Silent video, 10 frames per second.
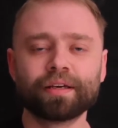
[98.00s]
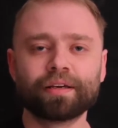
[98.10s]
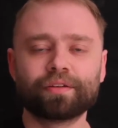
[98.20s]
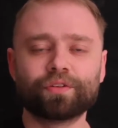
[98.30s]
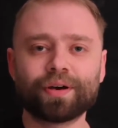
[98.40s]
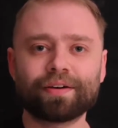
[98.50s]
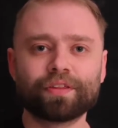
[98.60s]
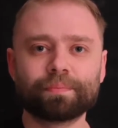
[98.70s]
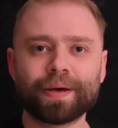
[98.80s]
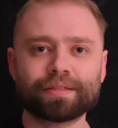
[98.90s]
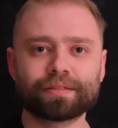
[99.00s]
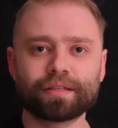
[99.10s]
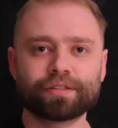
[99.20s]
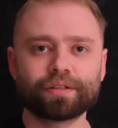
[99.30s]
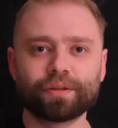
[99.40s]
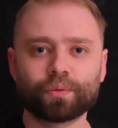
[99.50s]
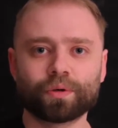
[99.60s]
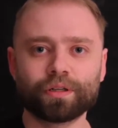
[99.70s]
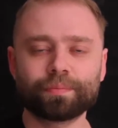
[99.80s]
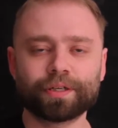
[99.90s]
If you have the best sensor in the
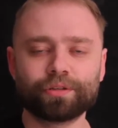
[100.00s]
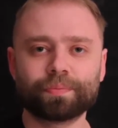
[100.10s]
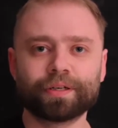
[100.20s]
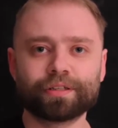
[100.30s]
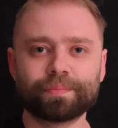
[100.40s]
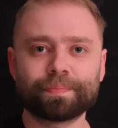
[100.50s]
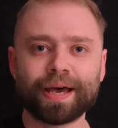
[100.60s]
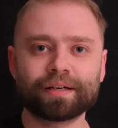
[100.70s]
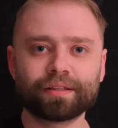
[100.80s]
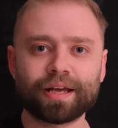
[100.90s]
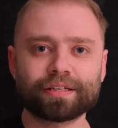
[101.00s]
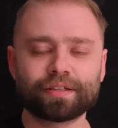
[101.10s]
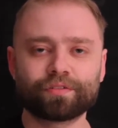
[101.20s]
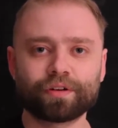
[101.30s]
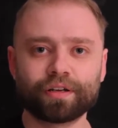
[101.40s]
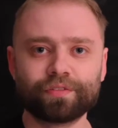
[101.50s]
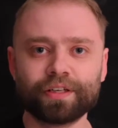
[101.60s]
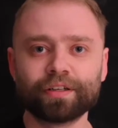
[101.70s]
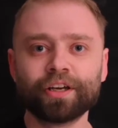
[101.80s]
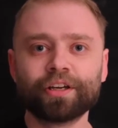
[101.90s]
world, but you put bad glass in front of
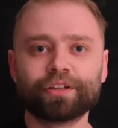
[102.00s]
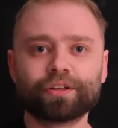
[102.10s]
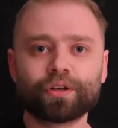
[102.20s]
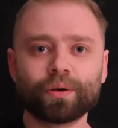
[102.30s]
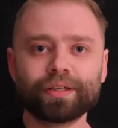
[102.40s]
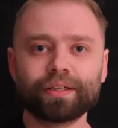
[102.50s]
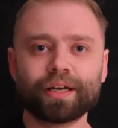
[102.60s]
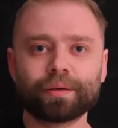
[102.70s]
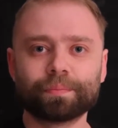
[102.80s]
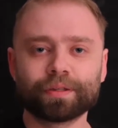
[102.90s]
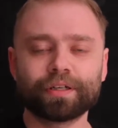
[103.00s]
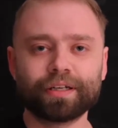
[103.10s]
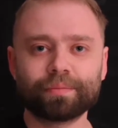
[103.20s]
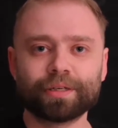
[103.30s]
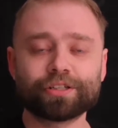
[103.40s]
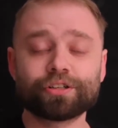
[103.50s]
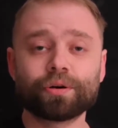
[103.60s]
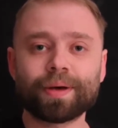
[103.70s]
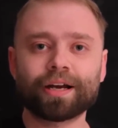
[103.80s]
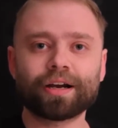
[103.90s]
it, you're going to get a blurry image
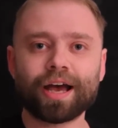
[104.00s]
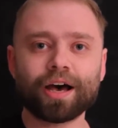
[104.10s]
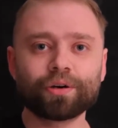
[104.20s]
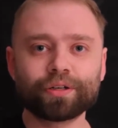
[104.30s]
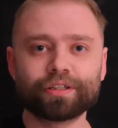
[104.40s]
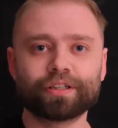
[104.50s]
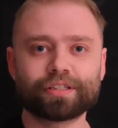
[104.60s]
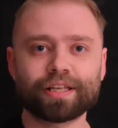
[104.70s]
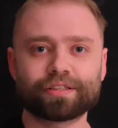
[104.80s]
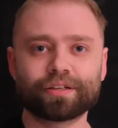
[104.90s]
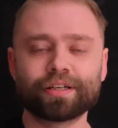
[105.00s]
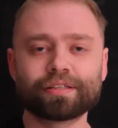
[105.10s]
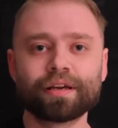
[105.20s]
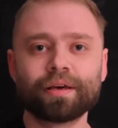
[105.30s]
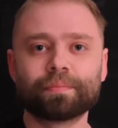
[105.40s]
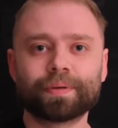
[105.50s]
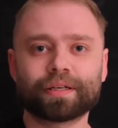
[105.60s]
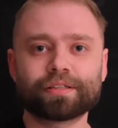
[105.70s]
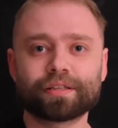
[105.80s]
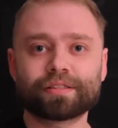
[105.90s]
no matter how good your sensor is,
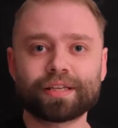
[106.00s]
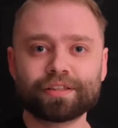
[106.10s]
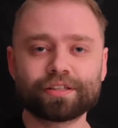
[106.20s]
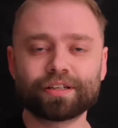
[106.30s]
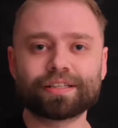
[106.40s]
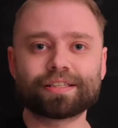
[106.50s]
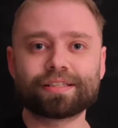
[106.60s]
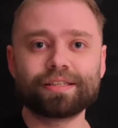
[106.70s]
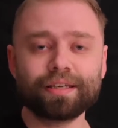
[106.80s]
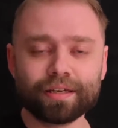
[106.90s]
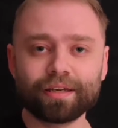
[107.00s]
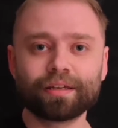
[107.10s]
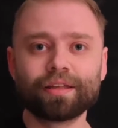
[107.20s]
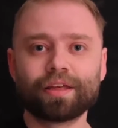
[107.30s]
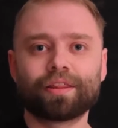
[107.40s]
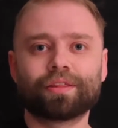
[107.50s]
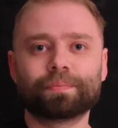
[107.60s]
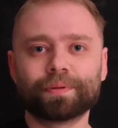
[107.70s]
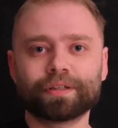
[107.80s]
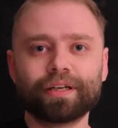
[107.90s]
because the sensor is seeing the
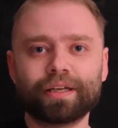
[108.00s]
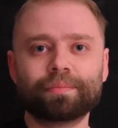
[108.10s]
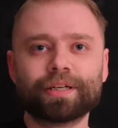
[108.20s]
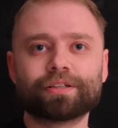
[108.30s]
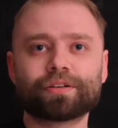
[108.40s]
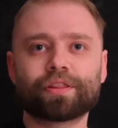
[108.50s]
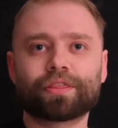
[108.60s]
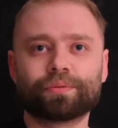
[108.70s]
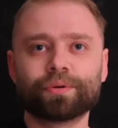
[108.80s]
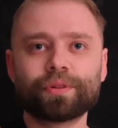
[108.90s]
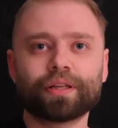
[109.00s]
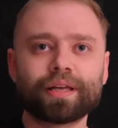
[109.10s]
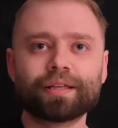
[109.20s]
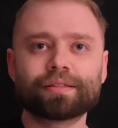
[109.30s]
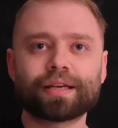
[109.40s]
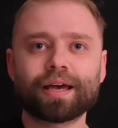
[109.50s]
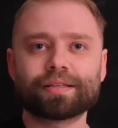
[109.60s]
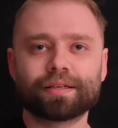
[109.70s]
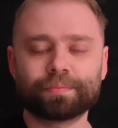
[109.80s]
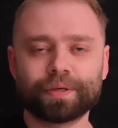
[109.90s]
blurry image through the lens
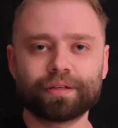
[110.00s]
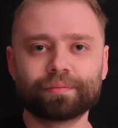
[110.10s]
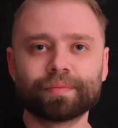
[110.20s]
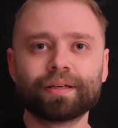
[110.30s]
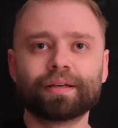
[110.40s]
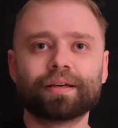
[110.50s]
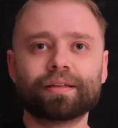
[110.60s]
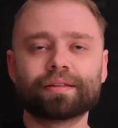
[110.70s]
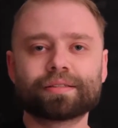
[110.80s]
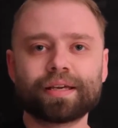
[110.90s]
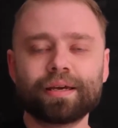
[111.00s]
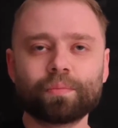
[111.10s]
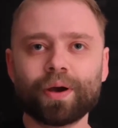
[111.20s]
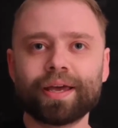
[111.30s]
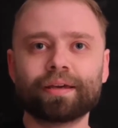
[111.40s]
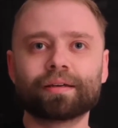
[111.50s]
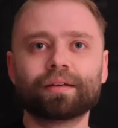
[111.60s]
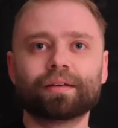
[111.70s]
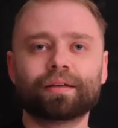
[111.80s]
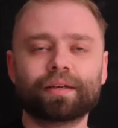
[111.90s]
as input. In the same way,
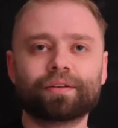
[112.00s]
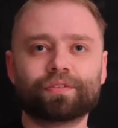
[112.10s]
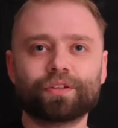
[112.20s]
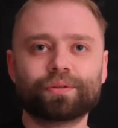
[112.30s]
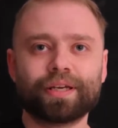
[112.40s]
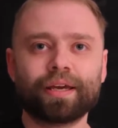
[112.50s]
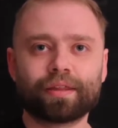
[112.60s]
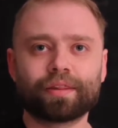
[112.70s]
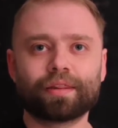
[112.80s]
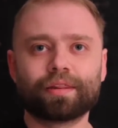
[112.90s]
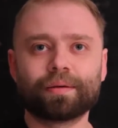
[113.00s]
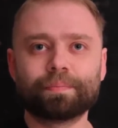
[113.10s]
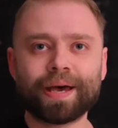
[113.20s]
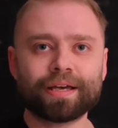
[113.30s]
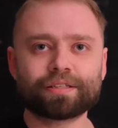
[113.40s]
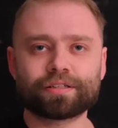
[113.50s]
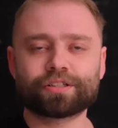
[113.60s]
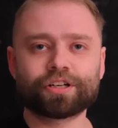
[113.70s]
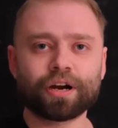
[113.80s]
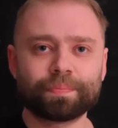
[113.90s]
if you take the best,
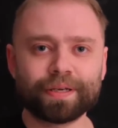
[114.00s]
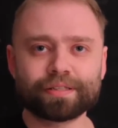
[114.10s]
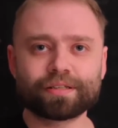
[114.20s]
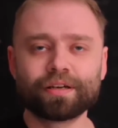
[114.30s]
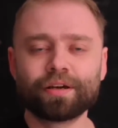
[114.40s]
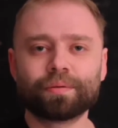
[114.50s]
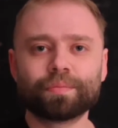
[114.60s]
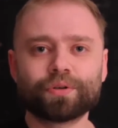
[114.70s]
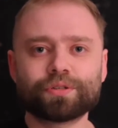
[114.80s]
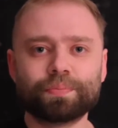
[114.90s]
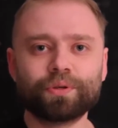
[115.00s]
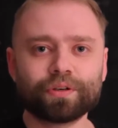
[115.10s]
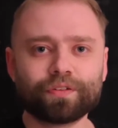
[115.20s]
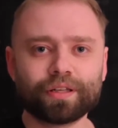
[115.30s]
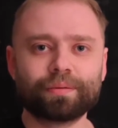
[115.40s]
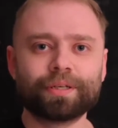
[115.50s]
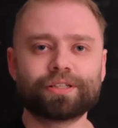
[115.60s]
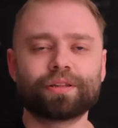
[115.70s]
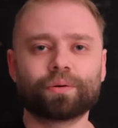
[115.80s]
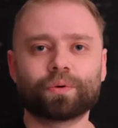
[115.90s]
sharpest, most beautiful
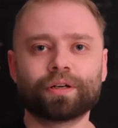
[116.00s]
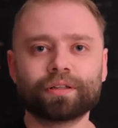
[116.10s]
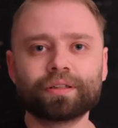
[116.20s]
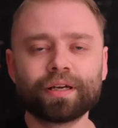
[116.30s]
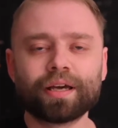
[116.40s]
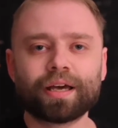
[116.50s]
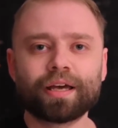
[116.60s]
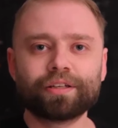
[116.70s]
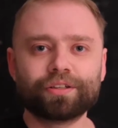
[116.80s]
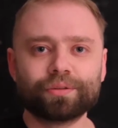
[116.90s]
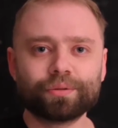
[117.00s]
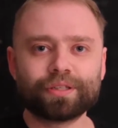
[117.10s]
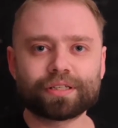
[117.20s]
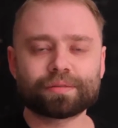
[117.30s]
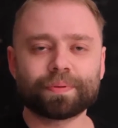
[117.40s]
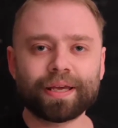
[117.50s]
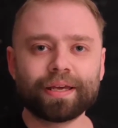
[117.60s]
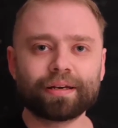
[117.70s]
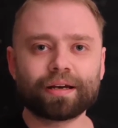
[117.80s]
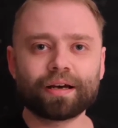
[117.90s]
image in the world and you
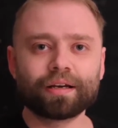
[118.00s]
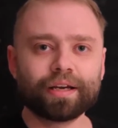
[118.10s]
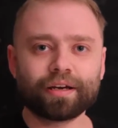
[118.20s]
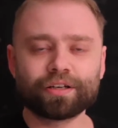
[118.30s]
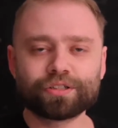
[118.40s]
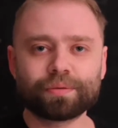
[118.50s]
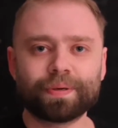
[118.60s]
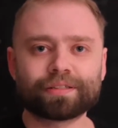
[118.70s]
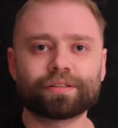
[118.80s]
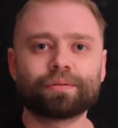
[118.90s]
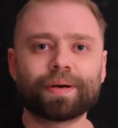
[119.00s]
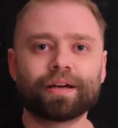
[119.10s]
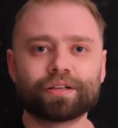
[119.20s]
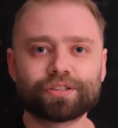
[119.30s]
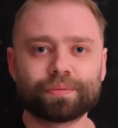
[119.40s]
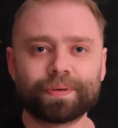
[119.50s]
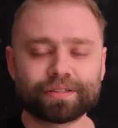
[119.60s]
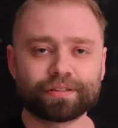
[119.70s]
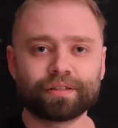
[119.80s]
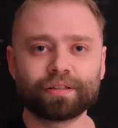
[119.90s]
display it on a 100 pixel by 100
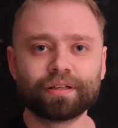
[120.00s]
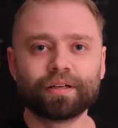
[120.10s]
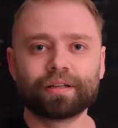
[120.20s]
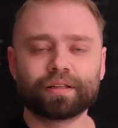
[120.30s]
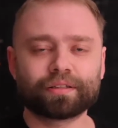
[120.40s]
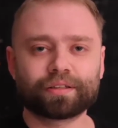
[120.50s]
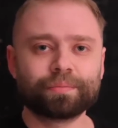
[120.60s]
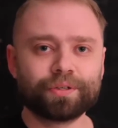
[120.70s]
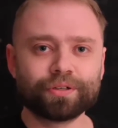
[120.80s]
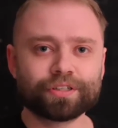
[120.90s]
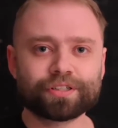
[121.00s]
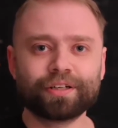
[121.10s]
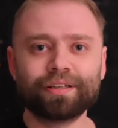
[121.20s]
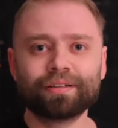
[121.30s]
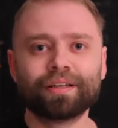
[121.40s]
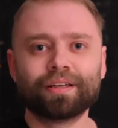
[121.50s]
pixel computer screen,